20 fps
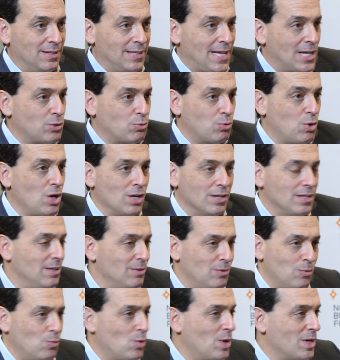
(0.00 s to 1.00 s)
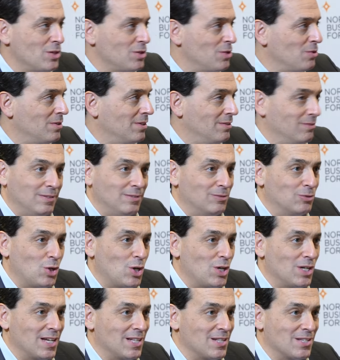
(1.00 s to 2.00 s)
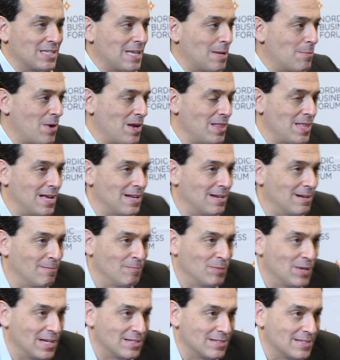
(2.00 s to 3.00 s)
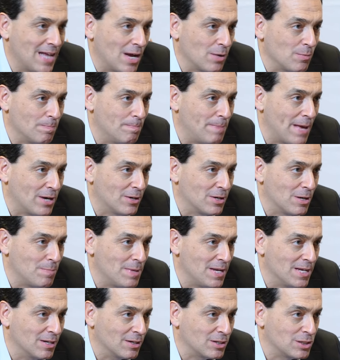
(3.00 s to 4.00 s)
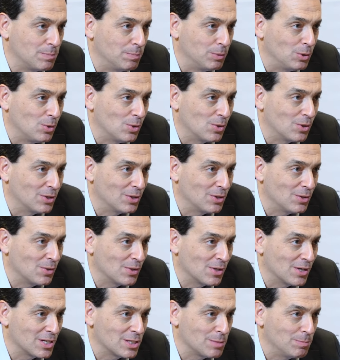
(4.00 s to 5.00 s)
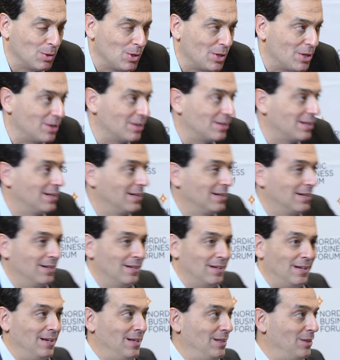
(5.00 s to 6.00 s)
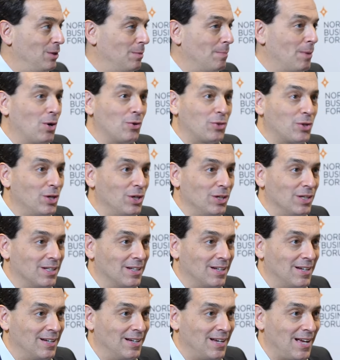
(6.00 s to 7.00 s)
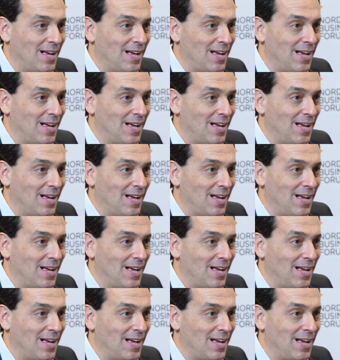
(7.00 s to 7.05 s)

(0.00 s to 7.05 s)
Yeah. That's wrong. Yeah. One isn't wrong yeah. in the same way that it's not better to be an explorer or an exploiter. They're both good.